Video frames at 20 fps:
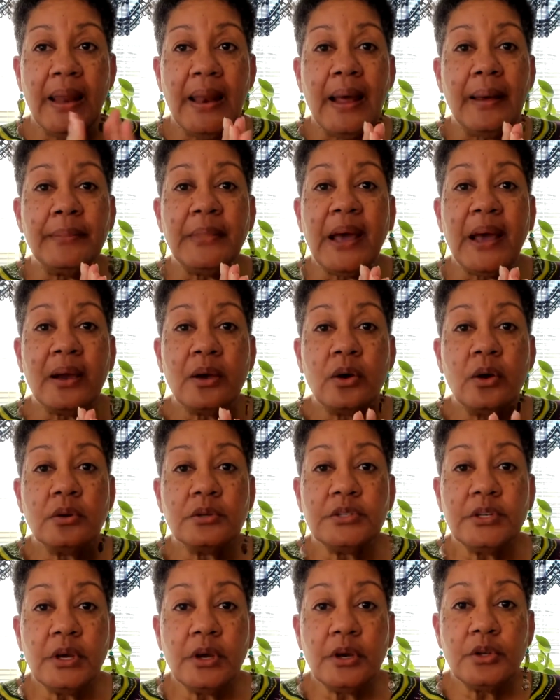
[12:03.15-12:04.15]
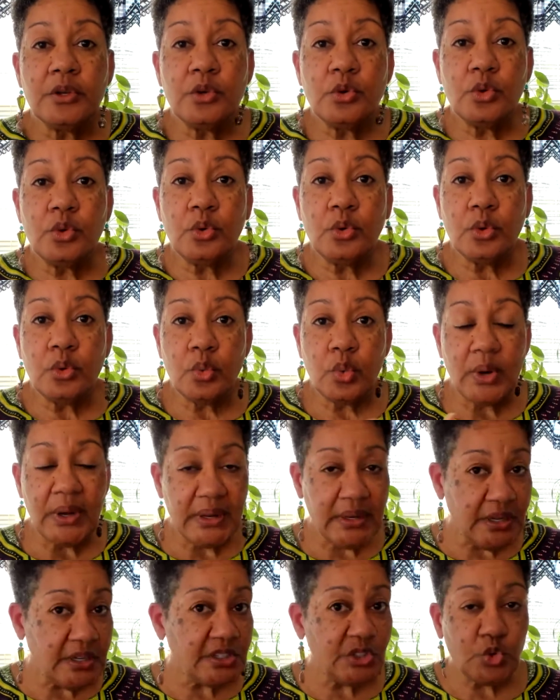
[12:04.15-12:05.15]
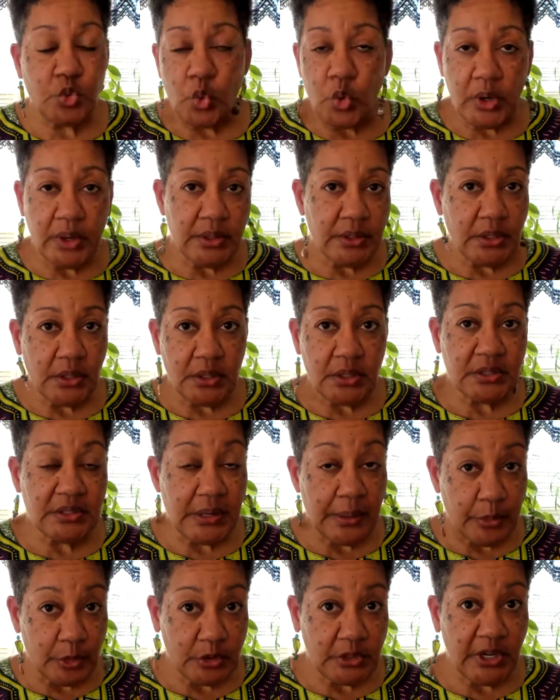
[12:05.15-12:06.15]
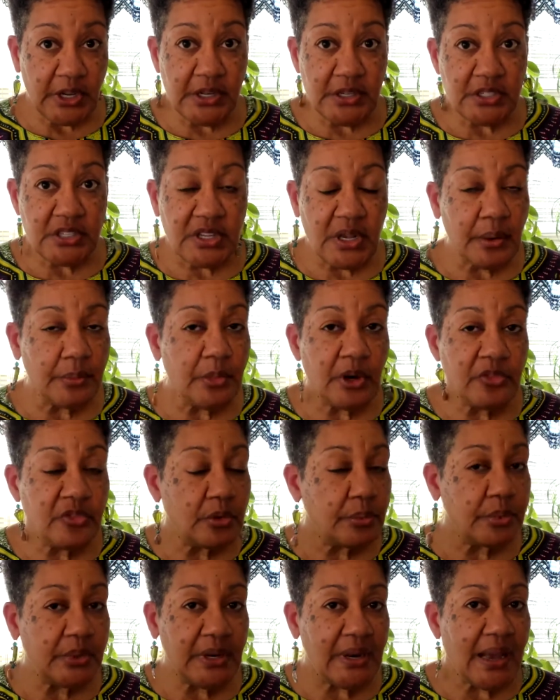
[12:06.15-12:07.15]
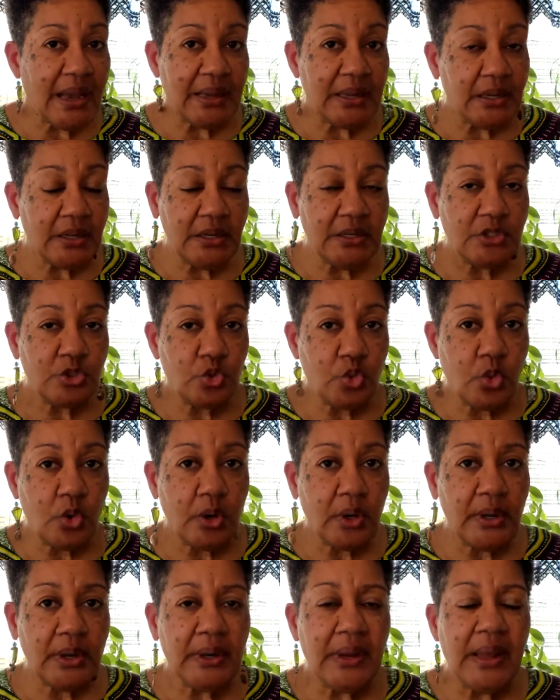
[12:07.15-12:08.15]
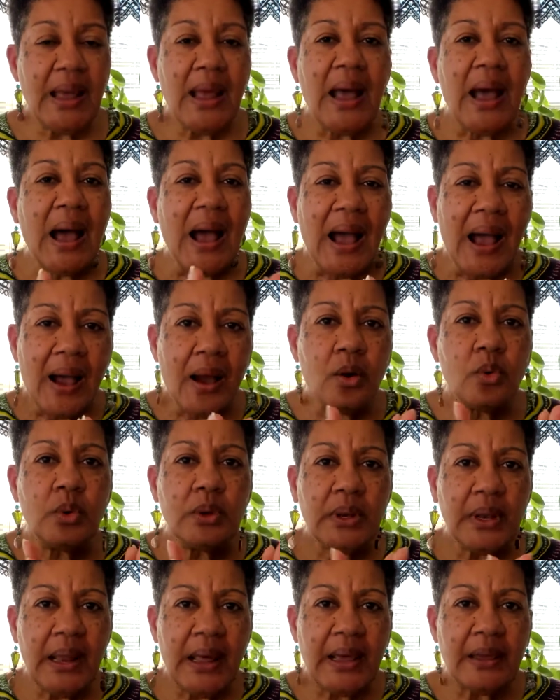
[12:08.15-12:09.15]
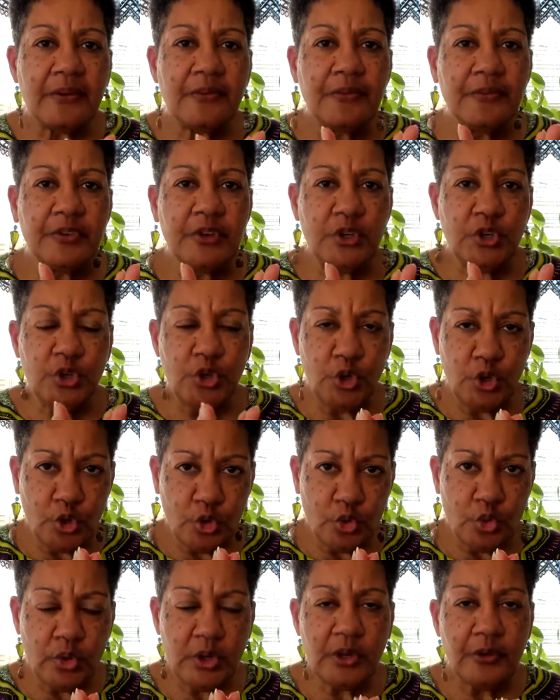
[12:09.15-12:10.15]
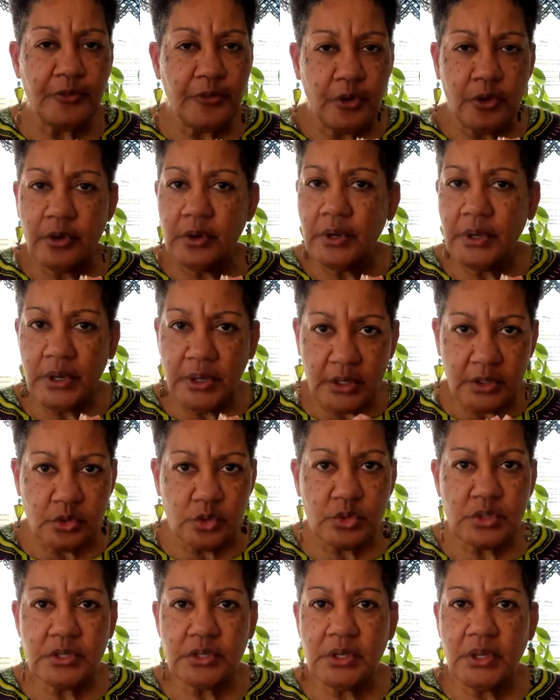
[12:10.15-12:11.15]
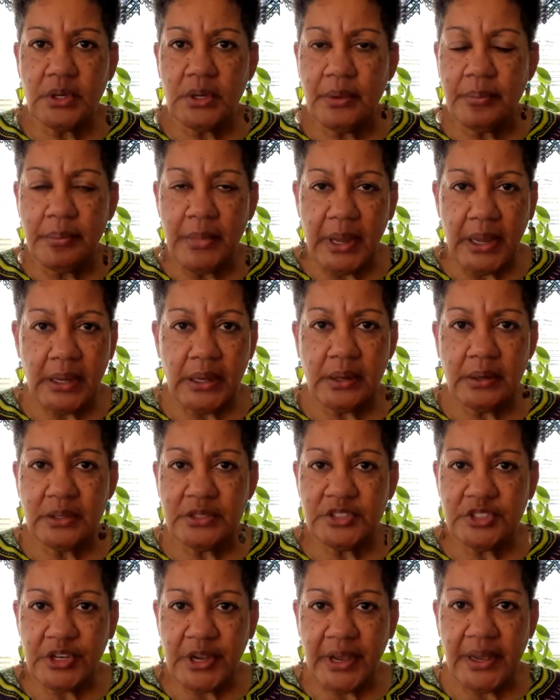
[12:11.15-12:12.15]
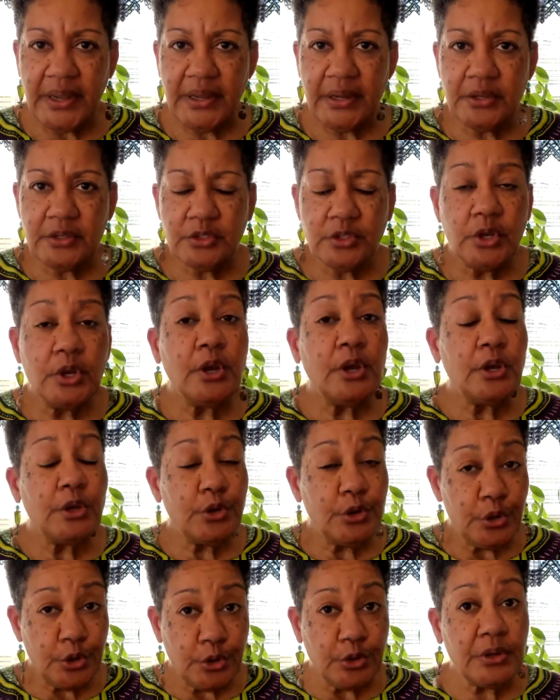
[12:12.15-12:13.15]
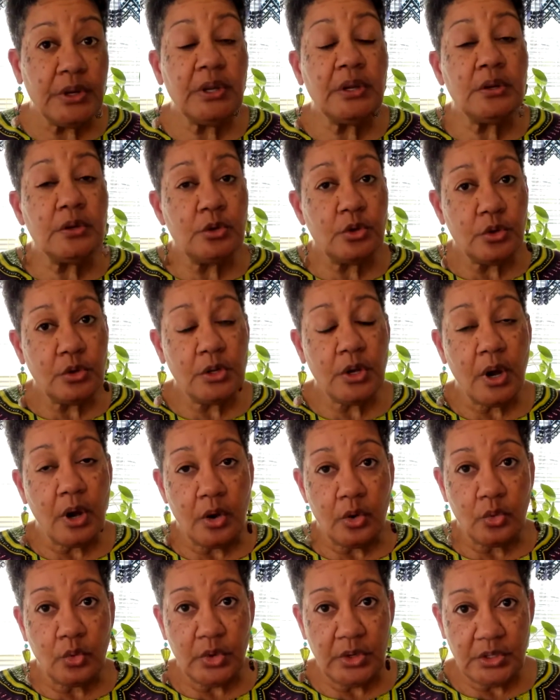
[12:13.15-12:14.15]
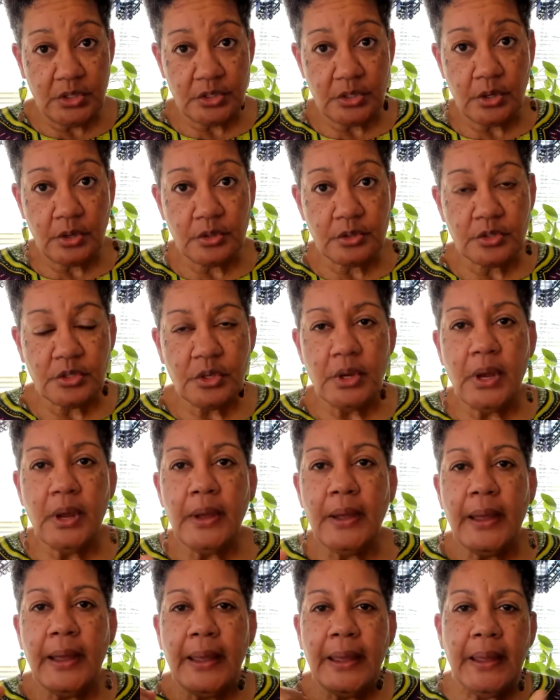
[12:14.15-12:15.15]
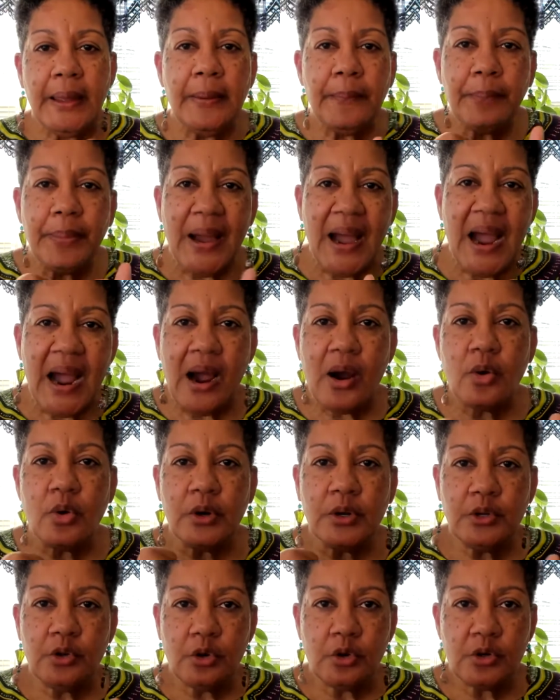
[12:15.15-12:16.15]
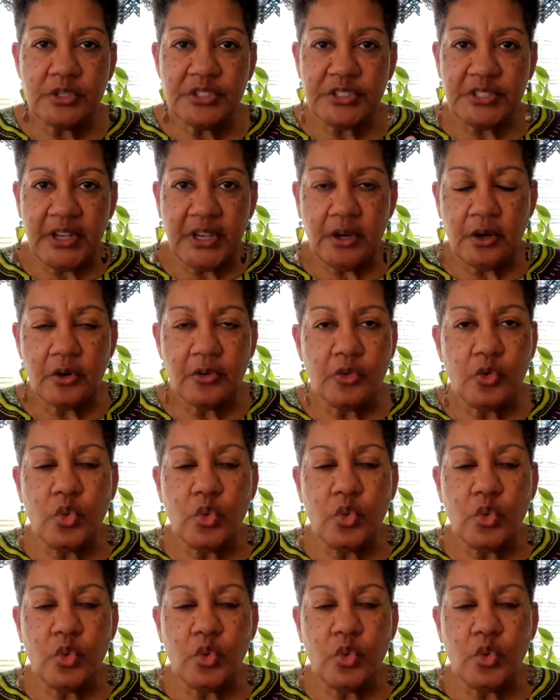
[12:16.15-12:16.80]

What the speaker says: I'm not going to tell you what each one does. I'm going to tell you some of it, but not each one. I would like for you, if you're interested in making a change, you need to do your own research. Empower yourself.